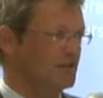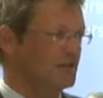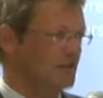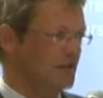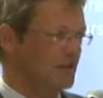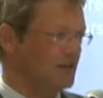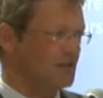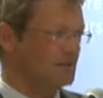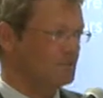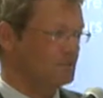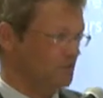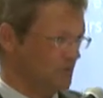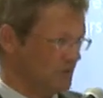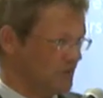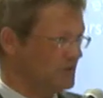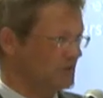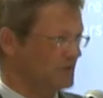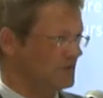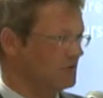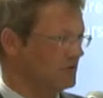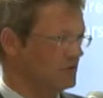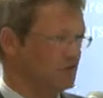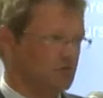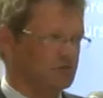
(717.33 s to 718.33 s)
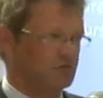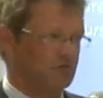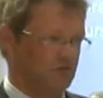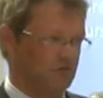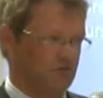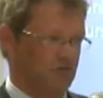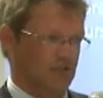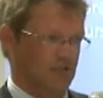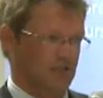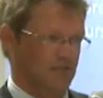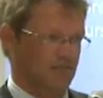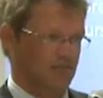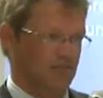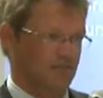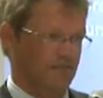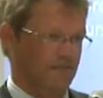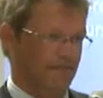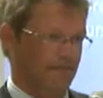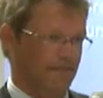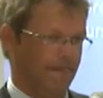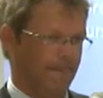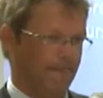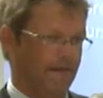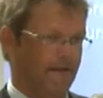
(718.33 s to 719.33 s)
a political issue now.
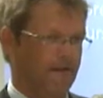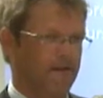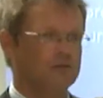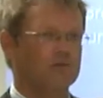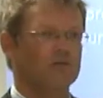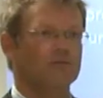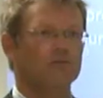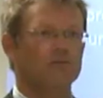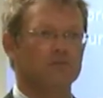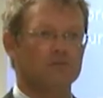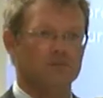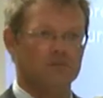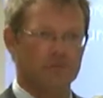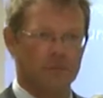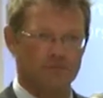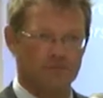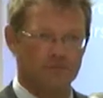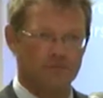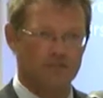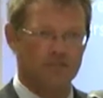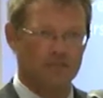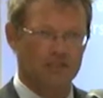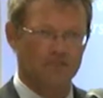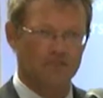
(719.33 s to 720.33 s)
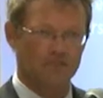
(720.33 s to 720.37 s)
So that being a